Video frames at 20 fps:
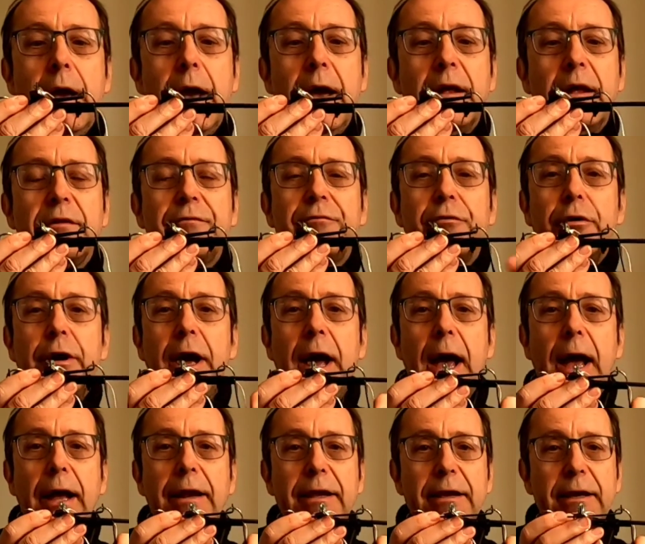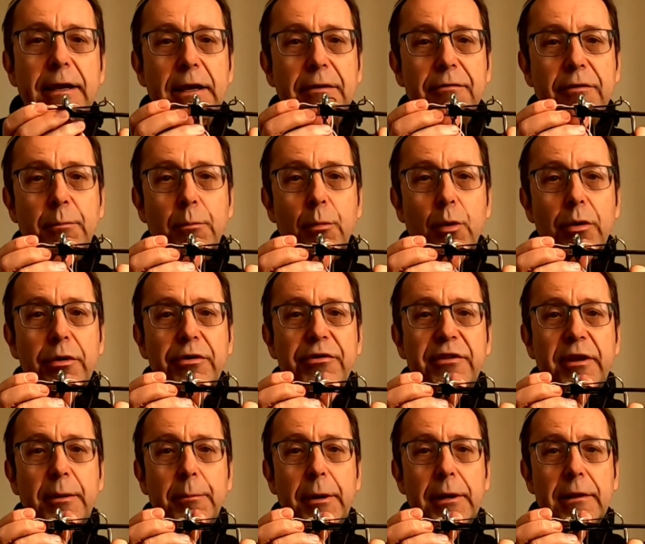And for adding even more
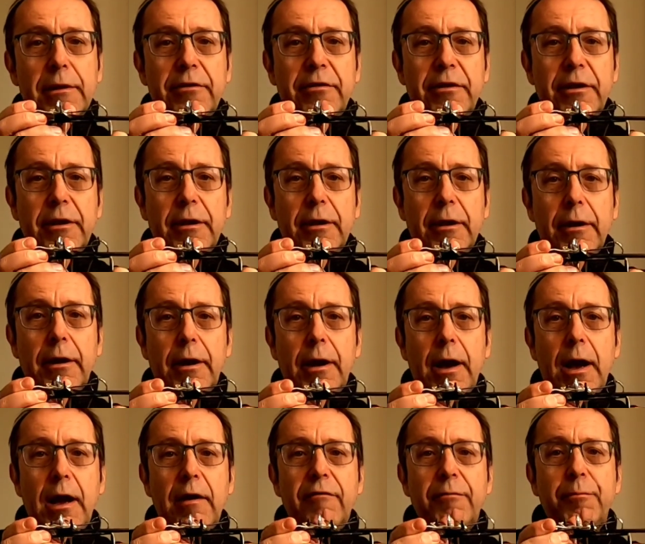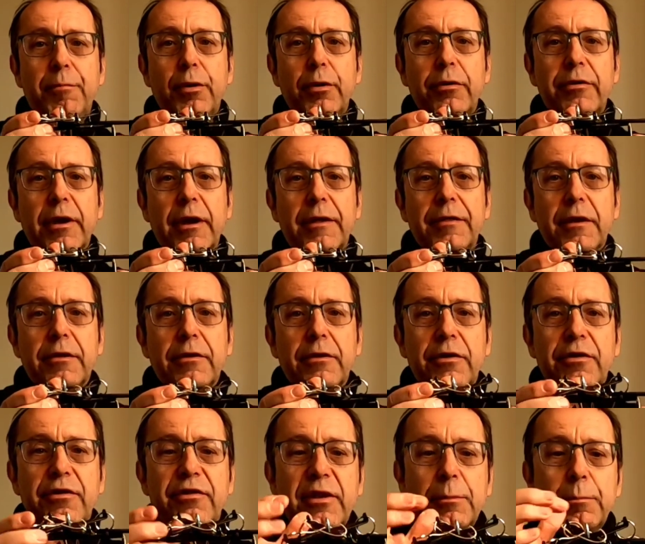stability, I've put
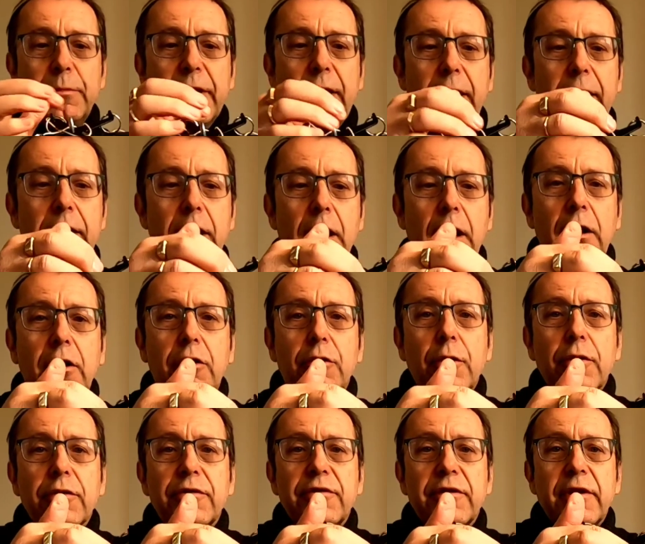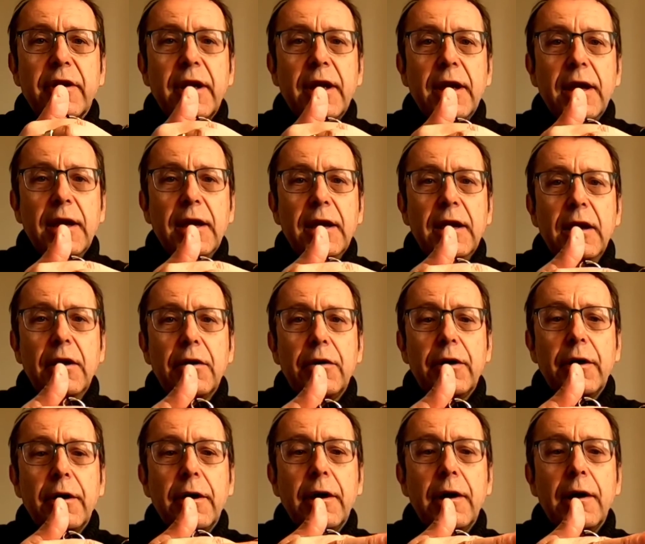another zip tie across
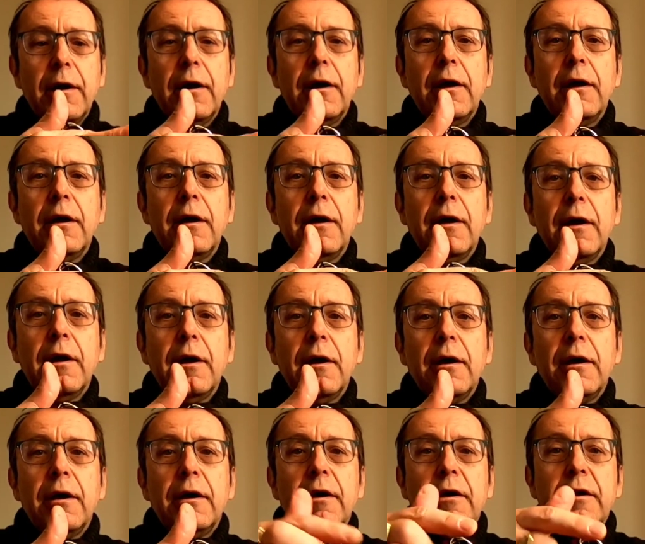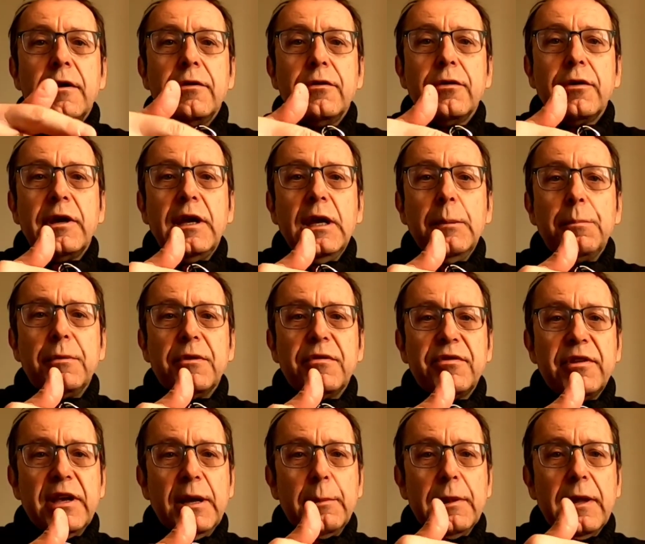here to keep the
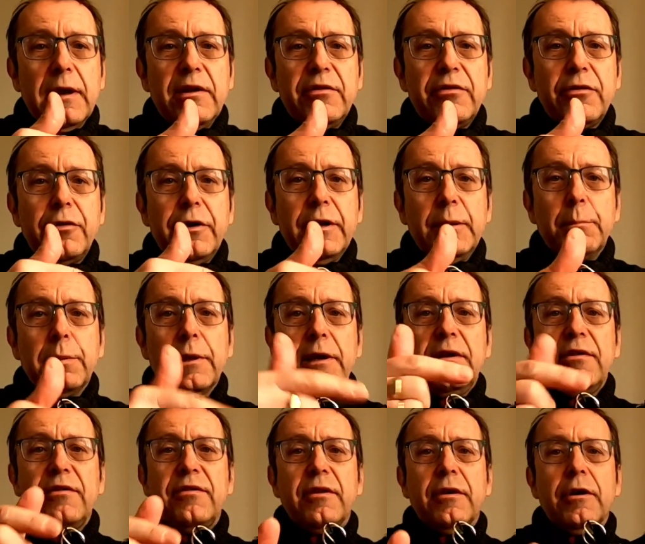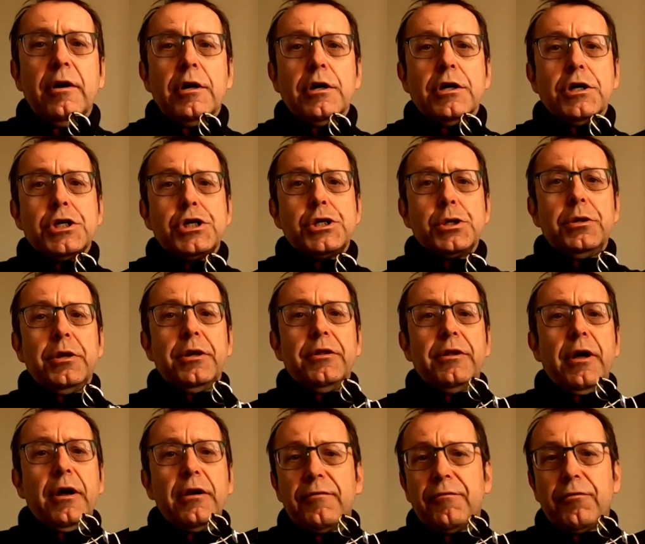stabilizer in place should the
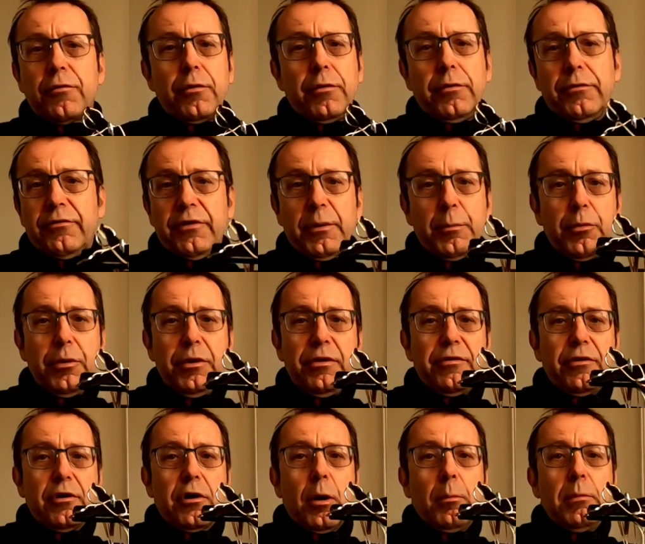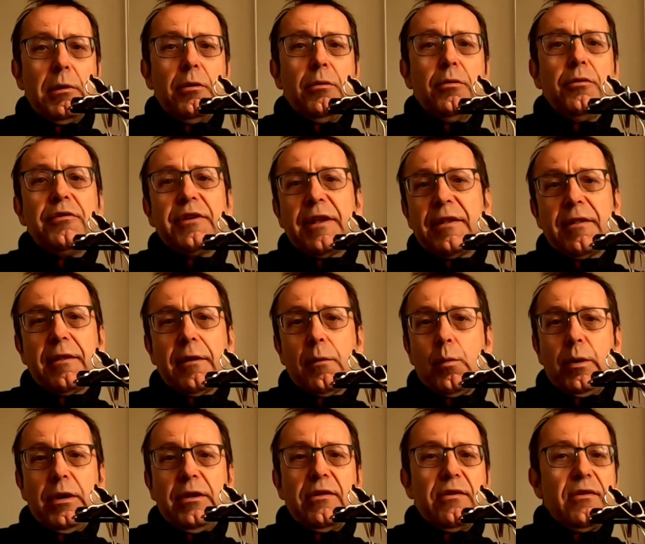nut for some reason come loose and the
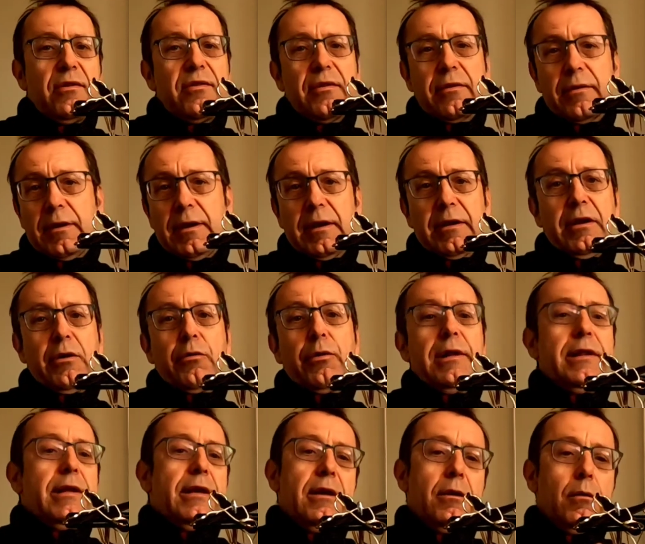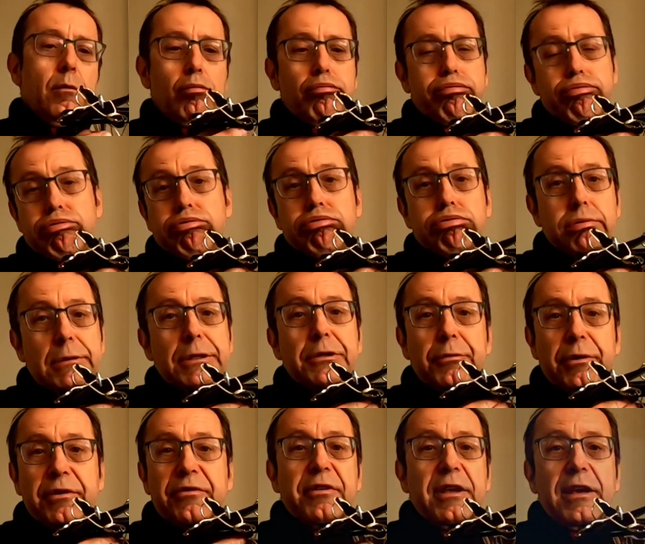wind's getting really
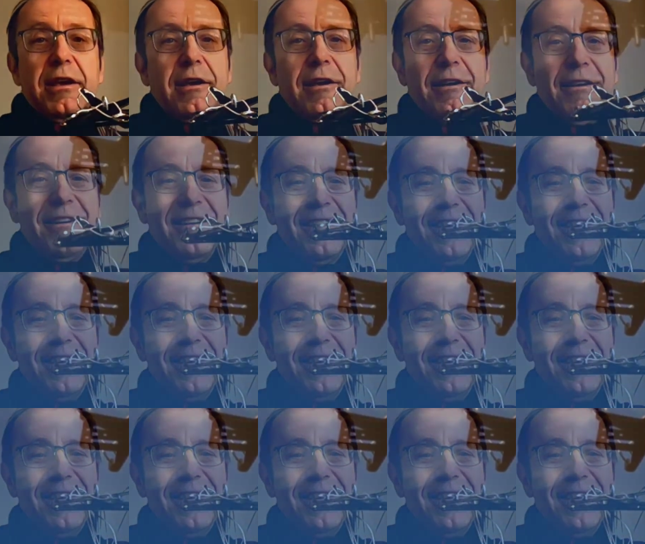interesting.